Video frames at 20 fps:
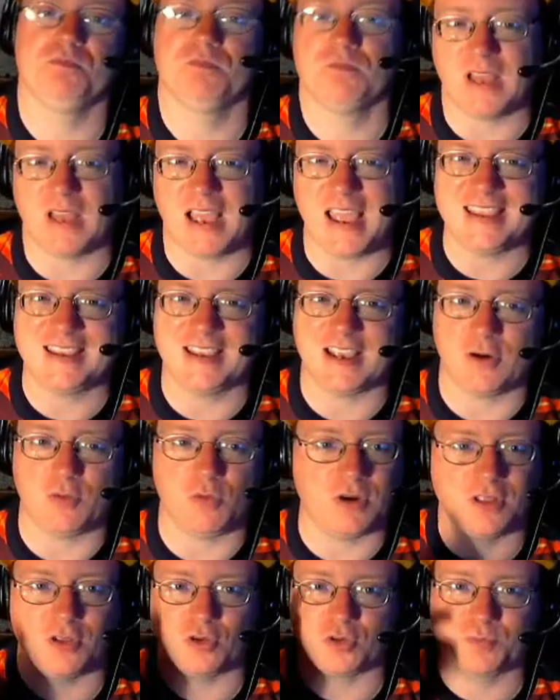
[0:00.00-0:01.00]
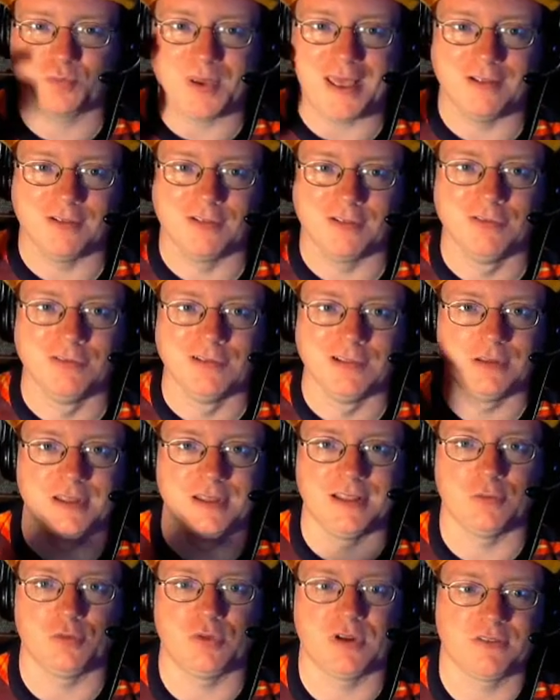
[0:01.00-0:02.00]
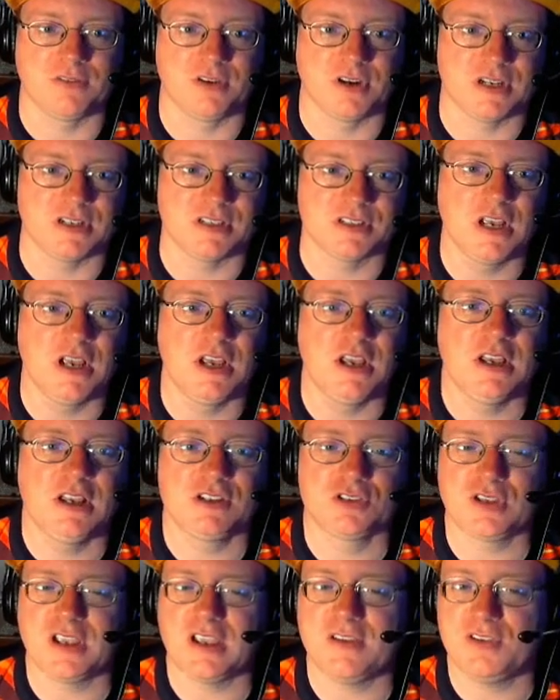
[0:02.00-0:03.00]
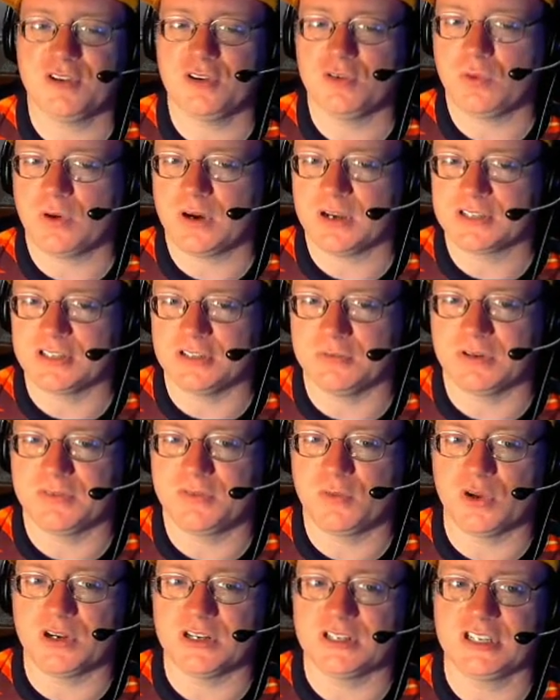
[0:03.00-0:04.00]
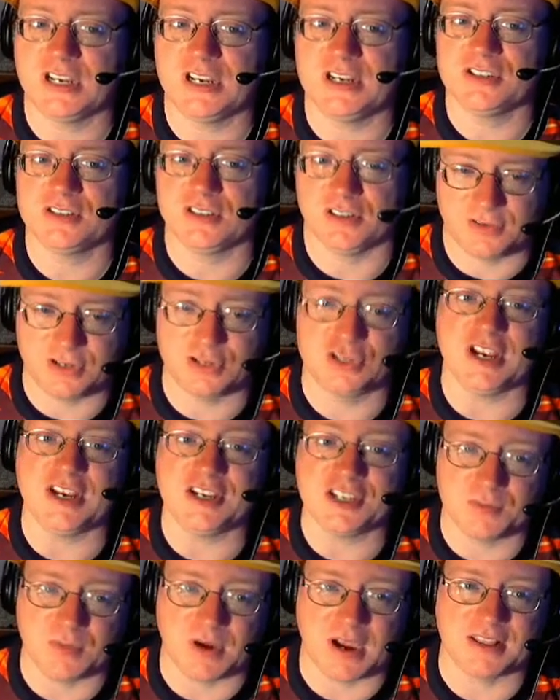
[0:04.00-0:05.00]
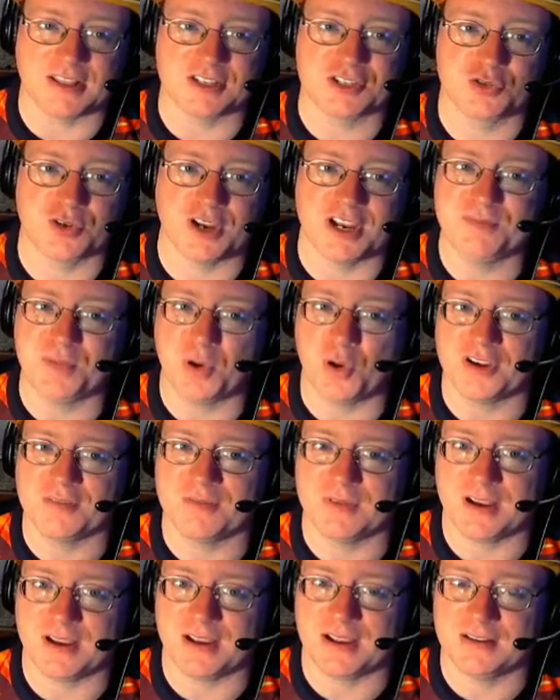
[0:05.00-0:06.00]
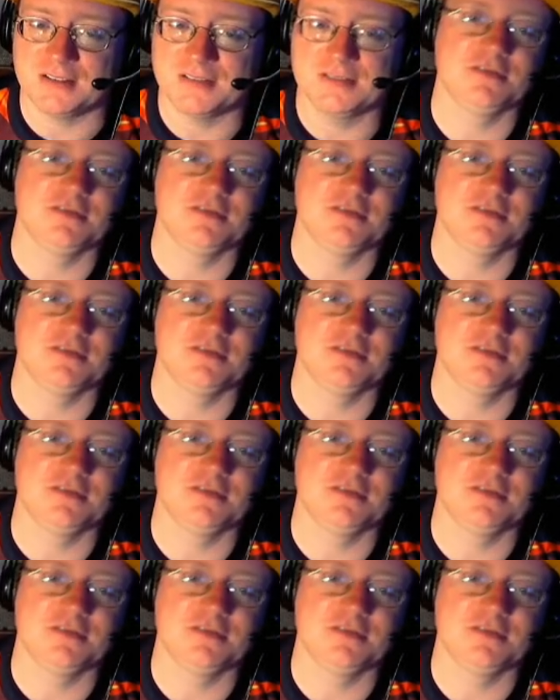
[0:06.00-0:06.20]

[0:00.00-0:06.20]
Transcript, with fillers: I ain't got one of those Petilil, whatever it is. It's okay if you don't want to, but if you want to change, or if you change your mind, let's trade Pokemon.